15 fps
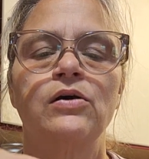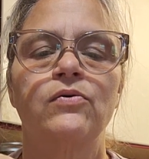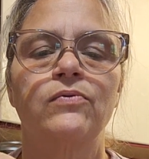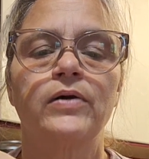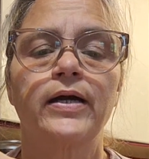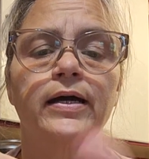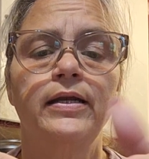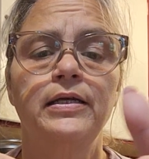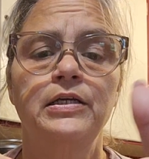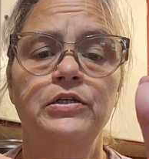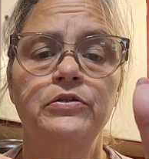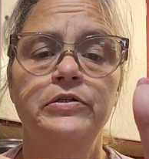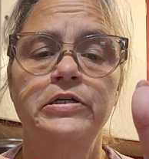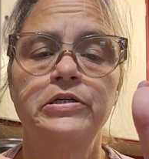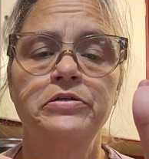We're going to
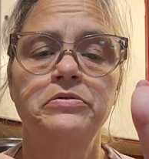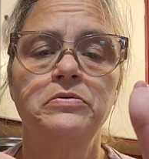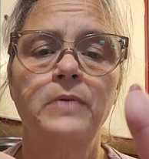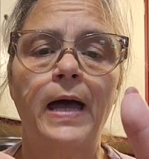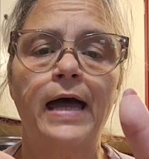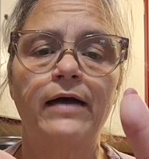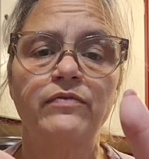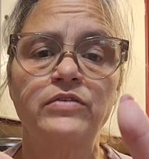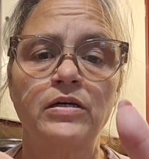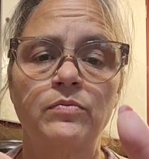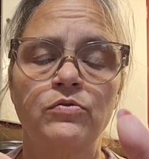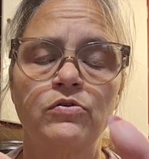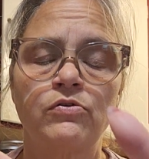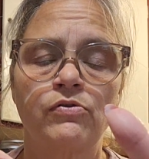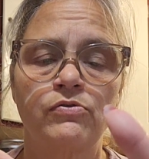do 2 half
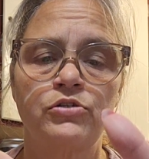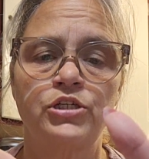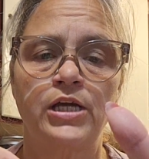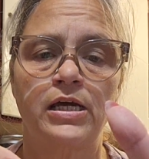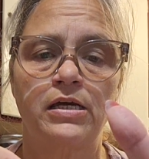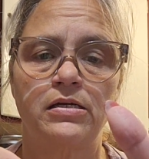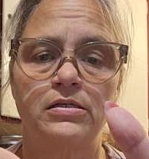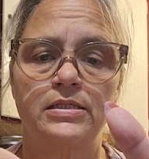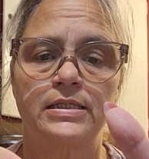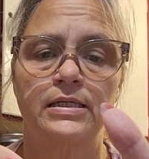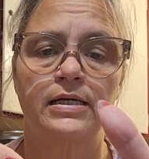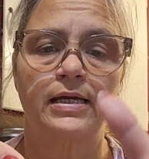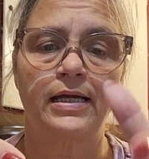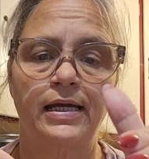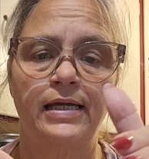double crochets
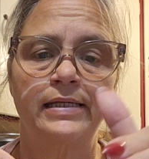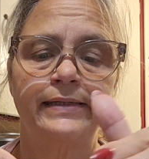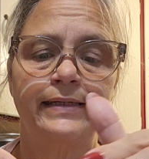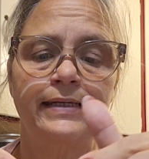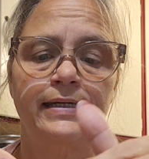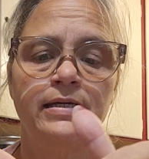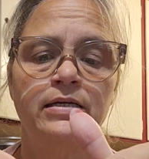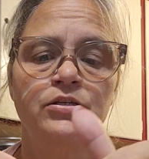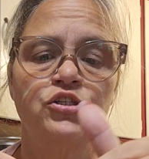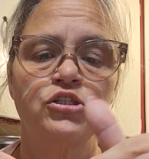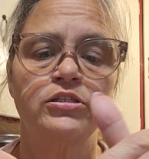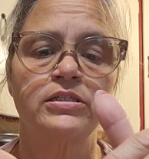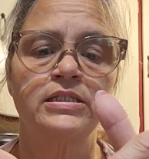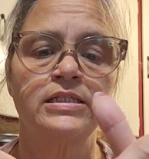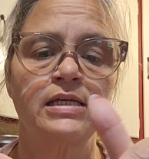in
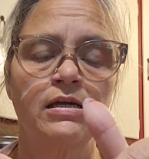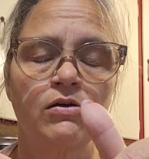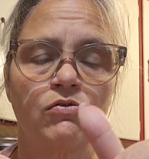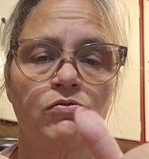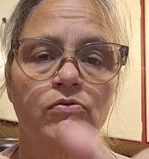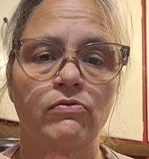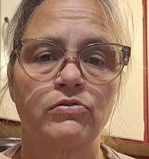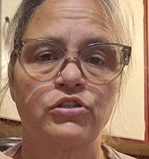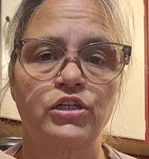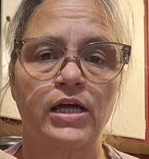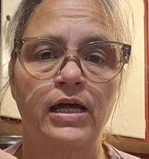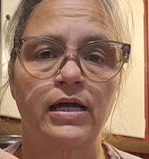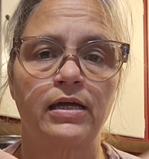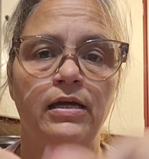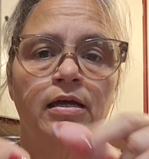each single
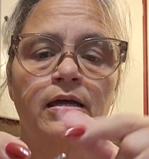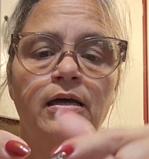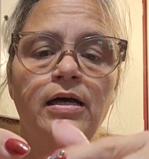crochet